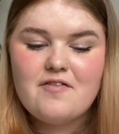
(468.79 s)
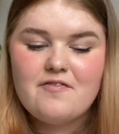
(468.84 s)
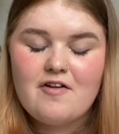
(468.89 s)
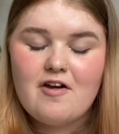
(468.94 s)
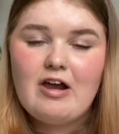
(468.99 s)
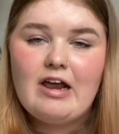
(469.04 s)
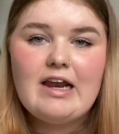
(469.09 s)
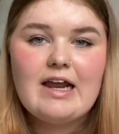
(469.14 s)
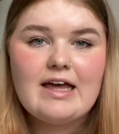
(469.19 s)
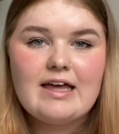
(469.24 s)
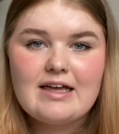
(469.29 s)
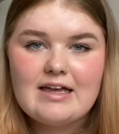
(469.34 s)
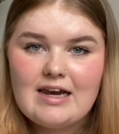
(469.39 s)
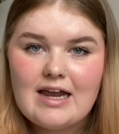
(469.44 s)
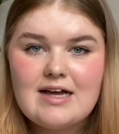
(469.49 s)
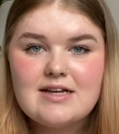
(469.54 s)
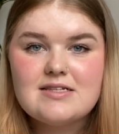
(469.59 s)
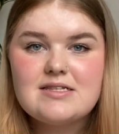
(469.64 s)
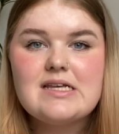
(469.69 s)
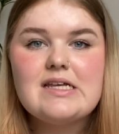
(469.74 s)
a very like
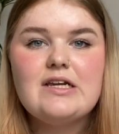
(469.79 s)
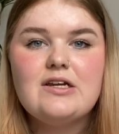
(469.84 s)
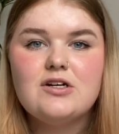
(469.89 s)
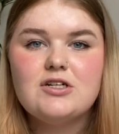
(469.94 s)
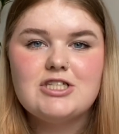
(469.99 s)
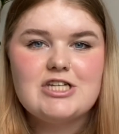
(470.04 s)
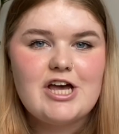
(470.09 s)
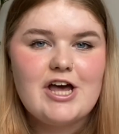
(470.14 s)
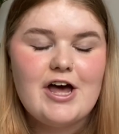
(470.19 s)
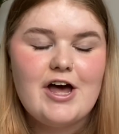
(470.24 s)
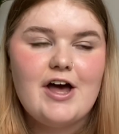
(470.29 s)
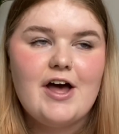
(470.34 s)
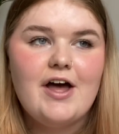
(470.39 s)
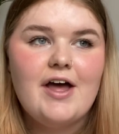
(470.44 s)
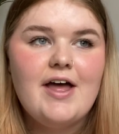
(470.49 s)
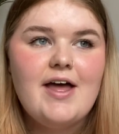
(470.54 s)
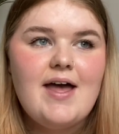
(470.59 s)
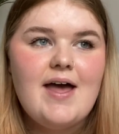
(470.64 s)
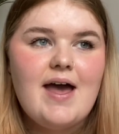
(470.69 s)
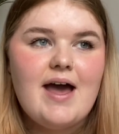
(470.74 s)
classy look to her,